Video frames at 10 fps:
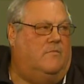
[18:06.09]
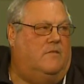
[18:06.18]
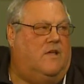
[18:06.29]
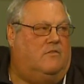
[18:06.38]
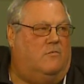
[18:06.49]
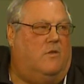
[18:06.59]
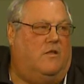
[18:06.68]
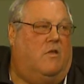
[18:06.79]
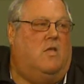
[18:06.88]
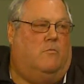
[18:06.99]
Not too
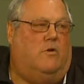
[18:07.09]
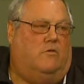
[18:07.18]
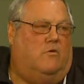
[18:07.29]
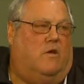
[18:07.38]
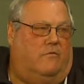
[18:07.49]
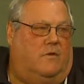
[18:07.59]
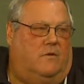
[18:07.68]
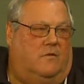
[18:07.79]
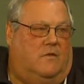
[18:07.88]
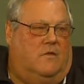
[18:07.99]
many. We do
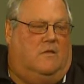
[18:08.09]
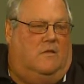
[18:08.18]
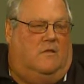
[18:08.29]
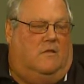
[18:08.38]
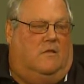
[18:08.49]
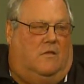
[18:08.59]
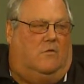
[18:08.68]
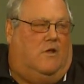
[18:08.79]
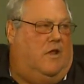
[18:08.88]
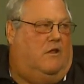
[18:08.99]
have
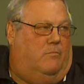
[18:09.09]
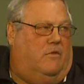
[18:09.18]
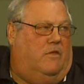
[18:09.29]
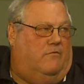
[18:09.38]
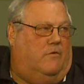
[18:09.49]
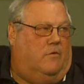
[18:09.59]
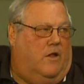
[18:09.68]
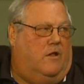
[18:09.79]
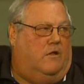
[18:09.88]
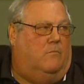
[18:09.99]
organic beef,
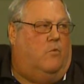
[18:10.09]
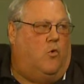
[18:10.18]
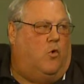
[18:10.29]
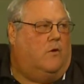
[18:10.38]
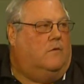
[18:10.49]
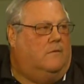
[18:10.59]
organic pork.